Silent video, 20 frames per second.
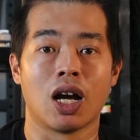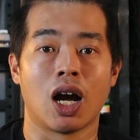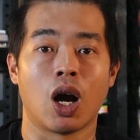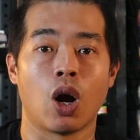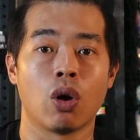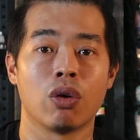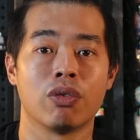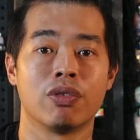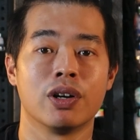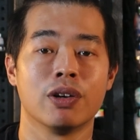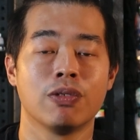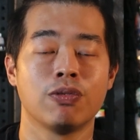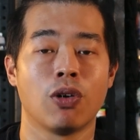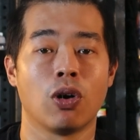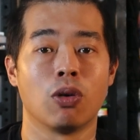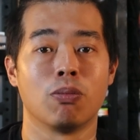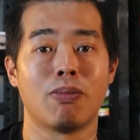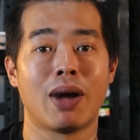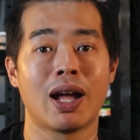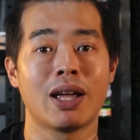However,
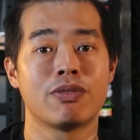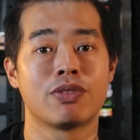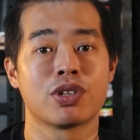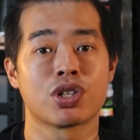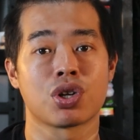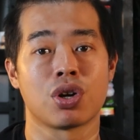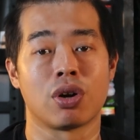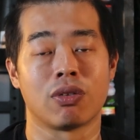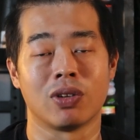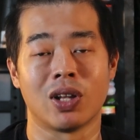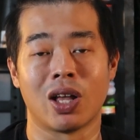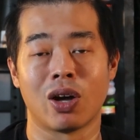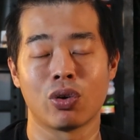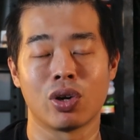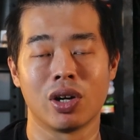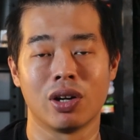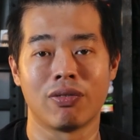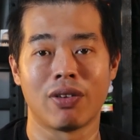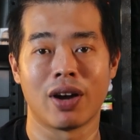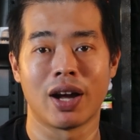for my version of Lauka